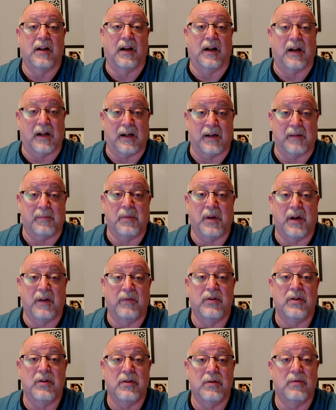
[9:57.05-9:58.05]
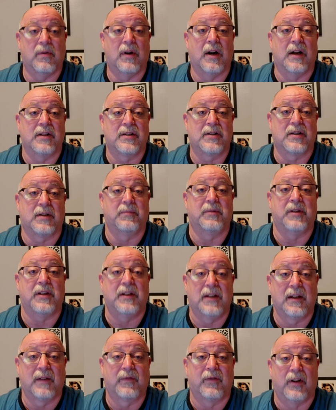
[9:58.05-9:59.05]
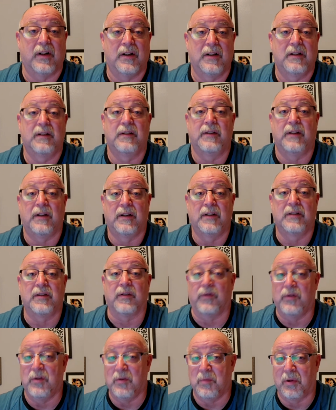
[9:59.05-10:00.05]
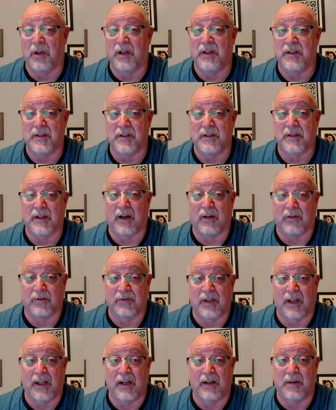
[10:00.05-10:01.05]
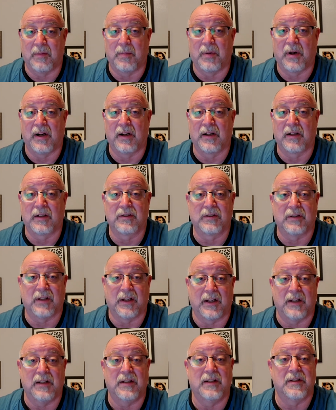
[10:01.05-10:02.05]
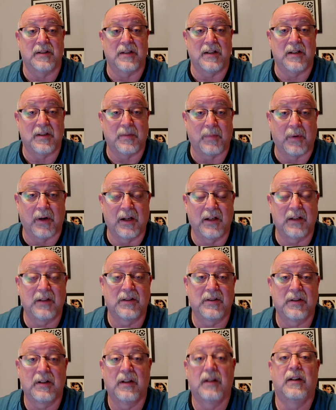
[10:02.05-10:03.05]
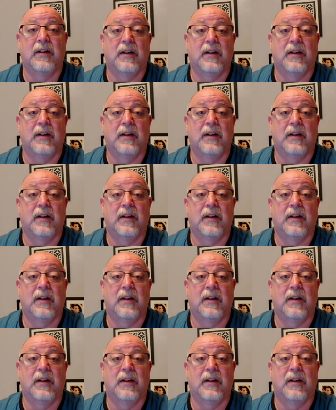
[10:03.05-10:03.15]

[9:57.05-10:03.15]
But if you do want something different, there is a few places outside of the parks, like in Disney Springs.